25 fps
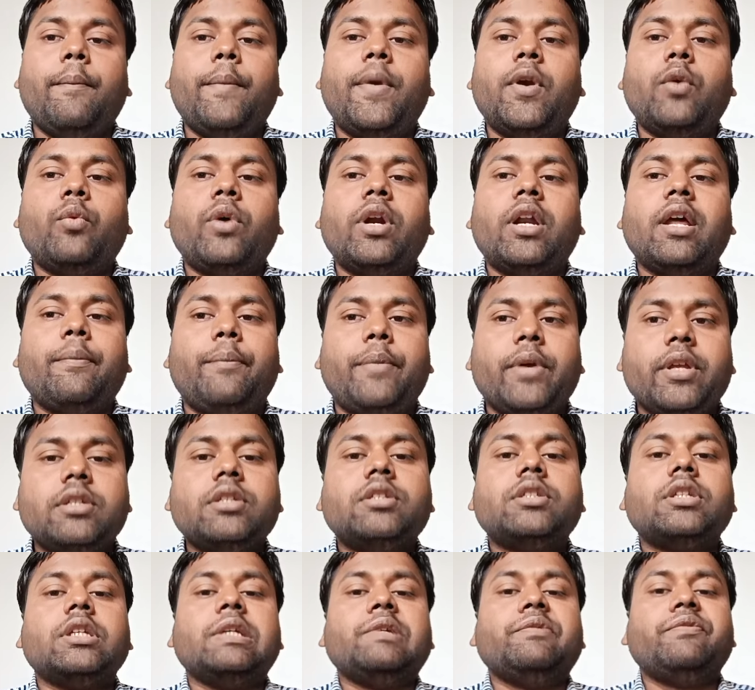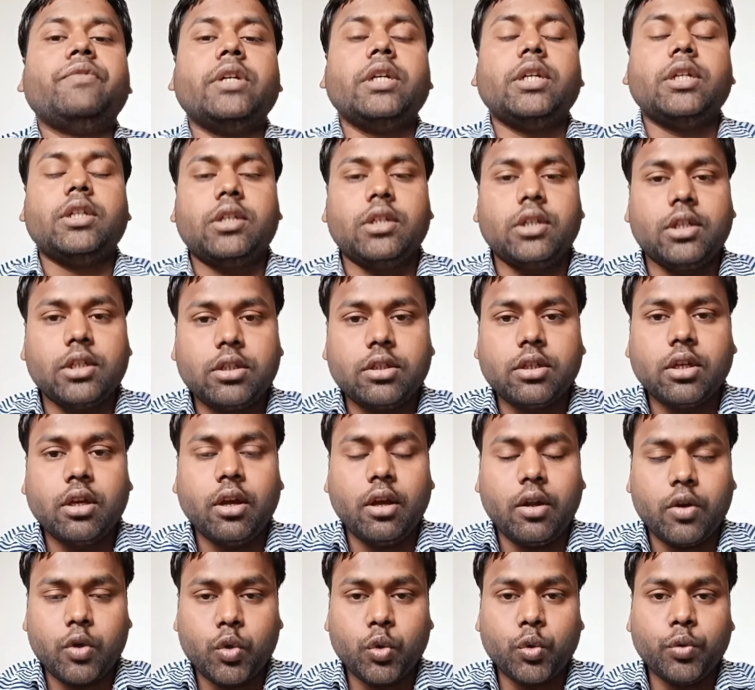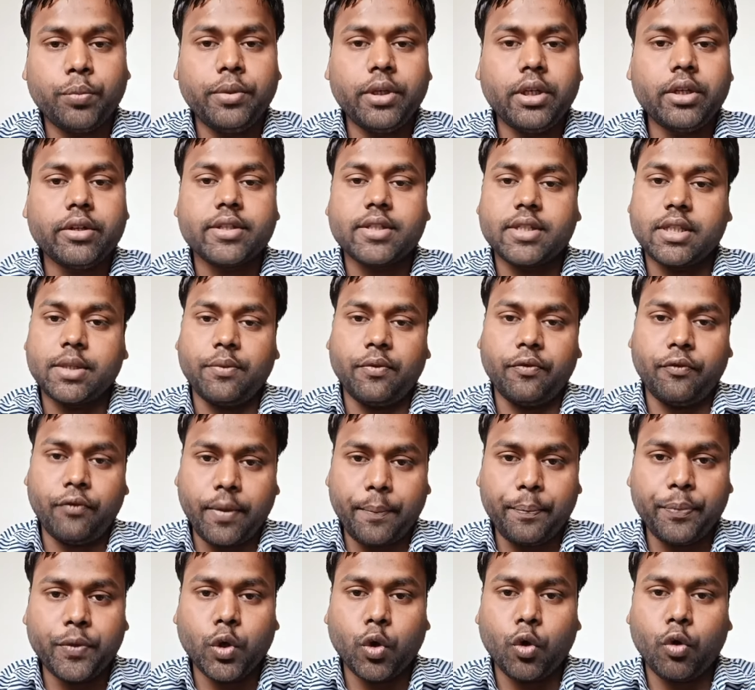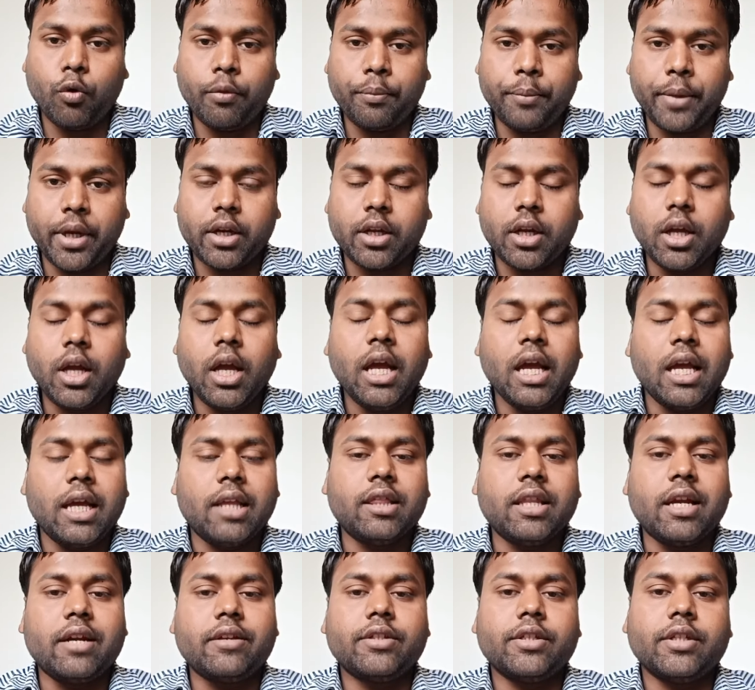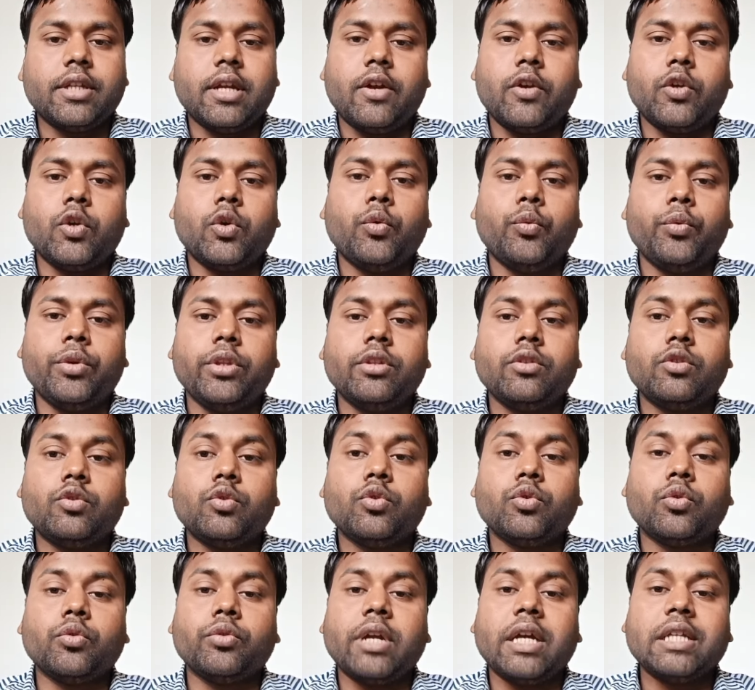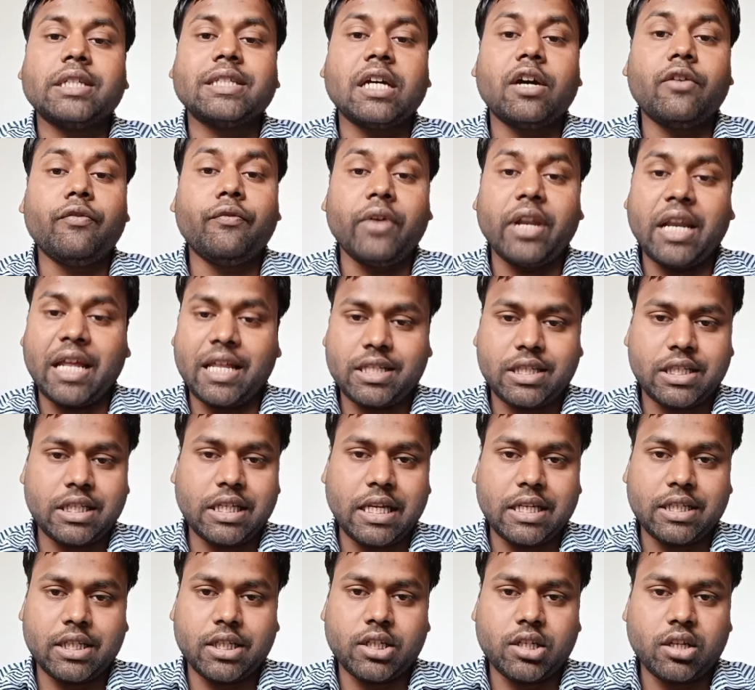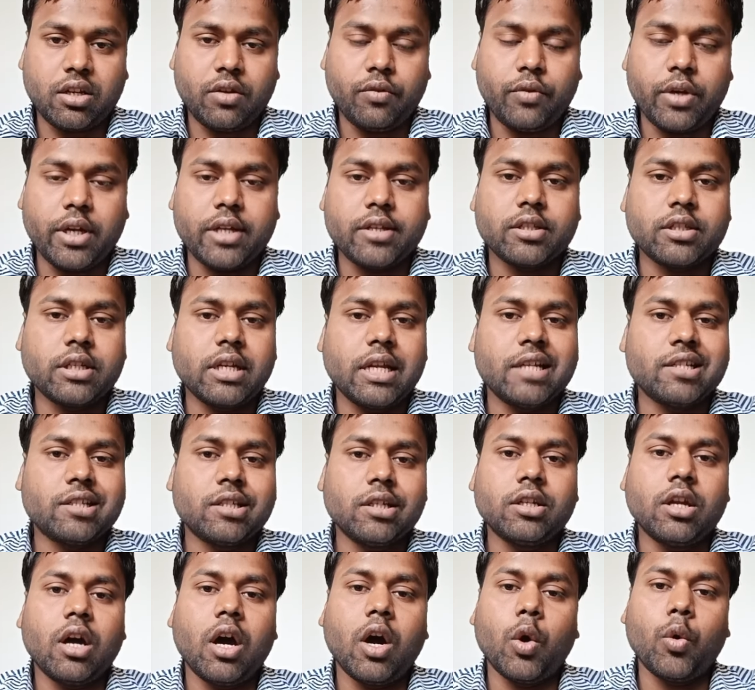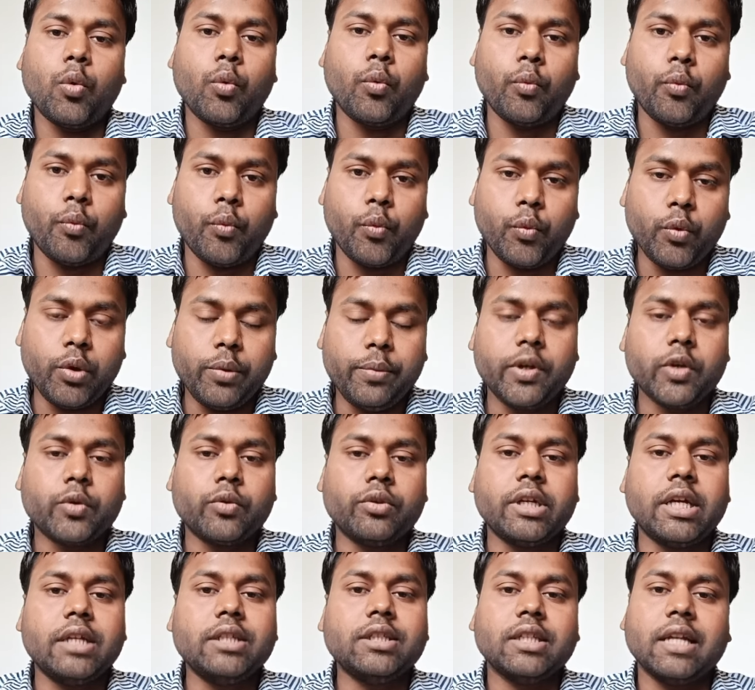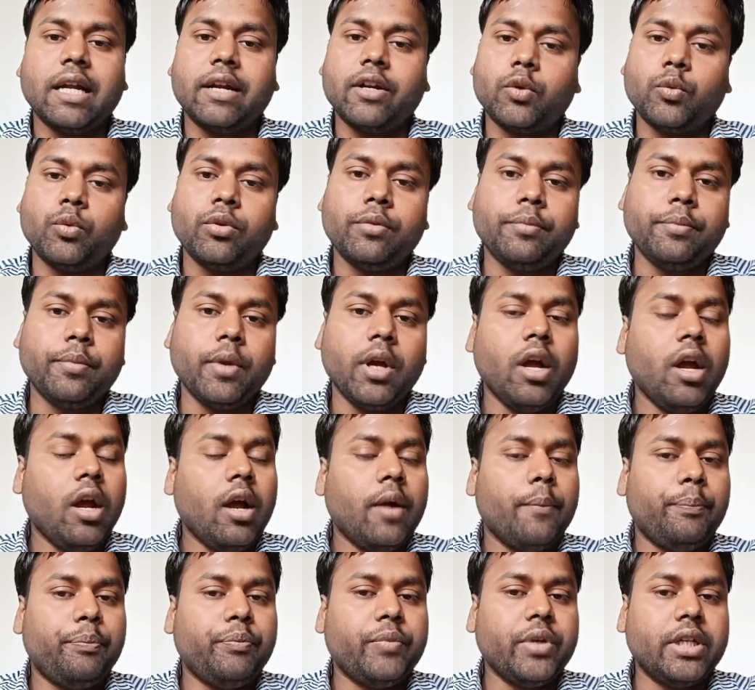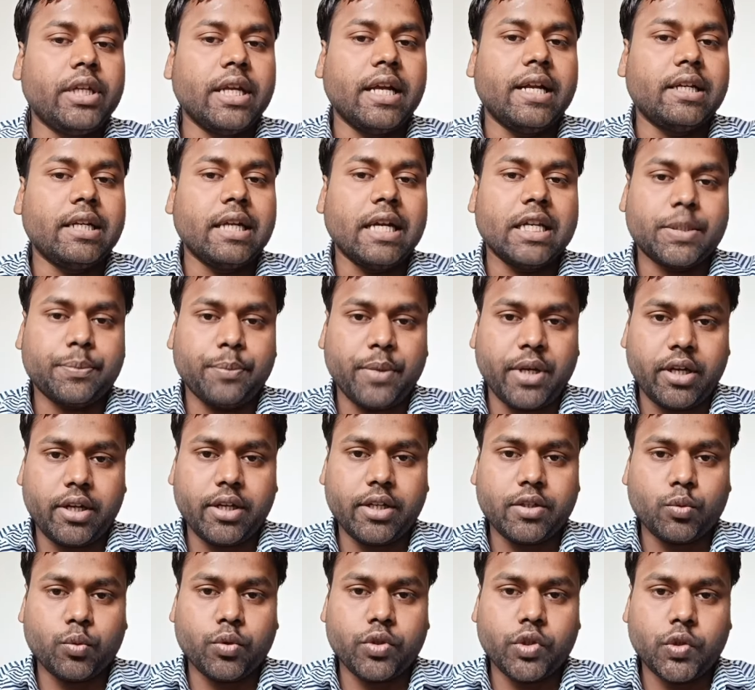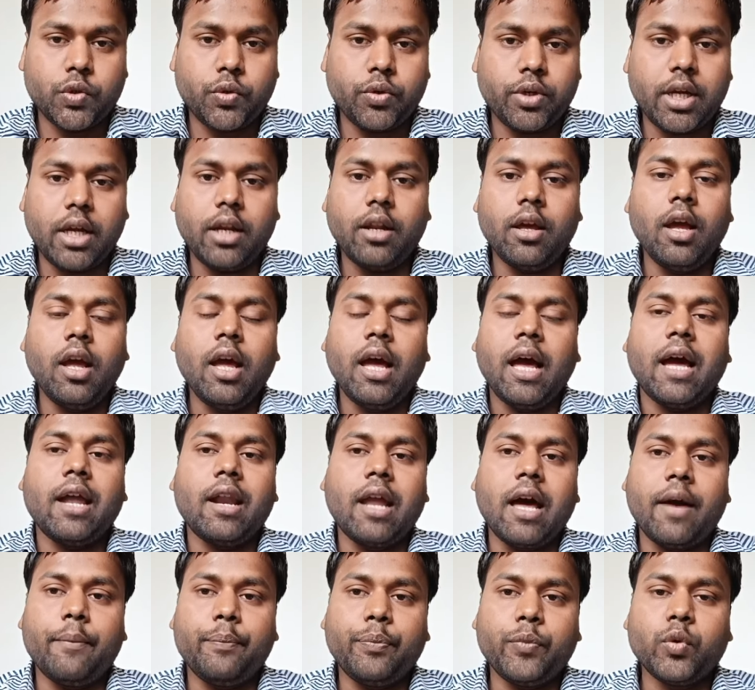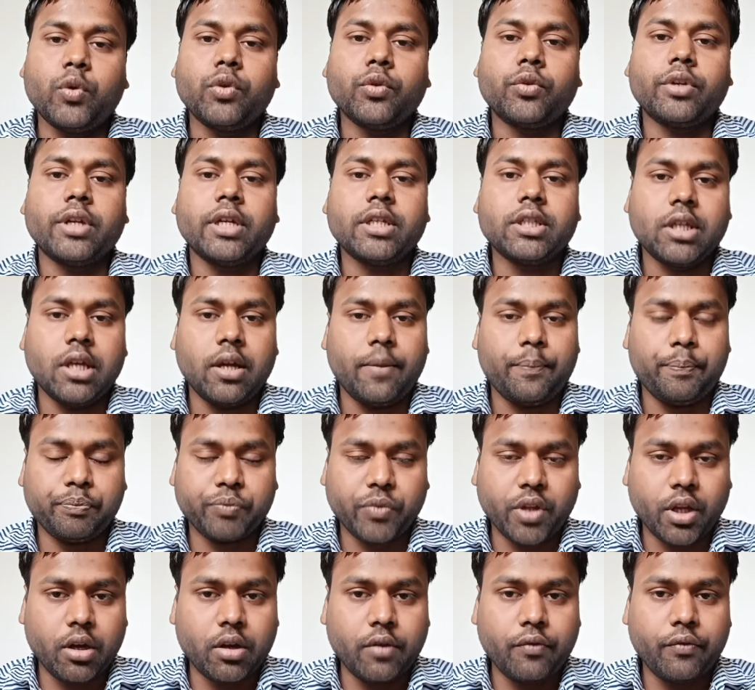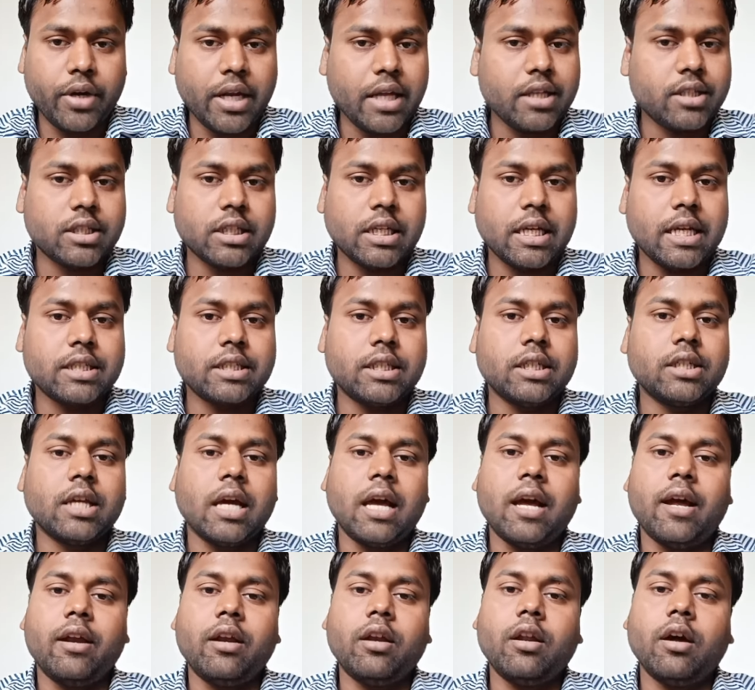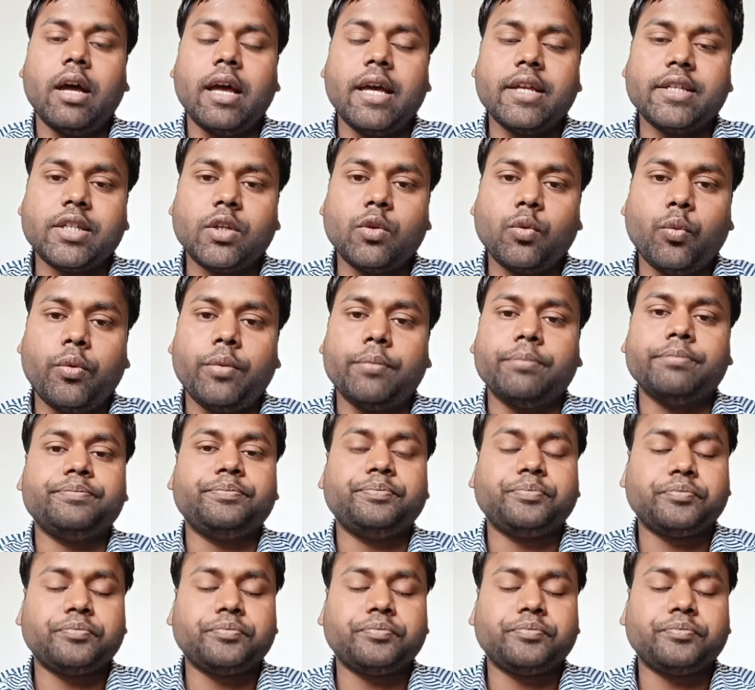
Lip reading: But what happens if it is to be received from the government? In that scenario, we need to recognize a financial asset. How will be recognized? That will be dealt as per IND AS 109, and have to recognize a financial asset, and as an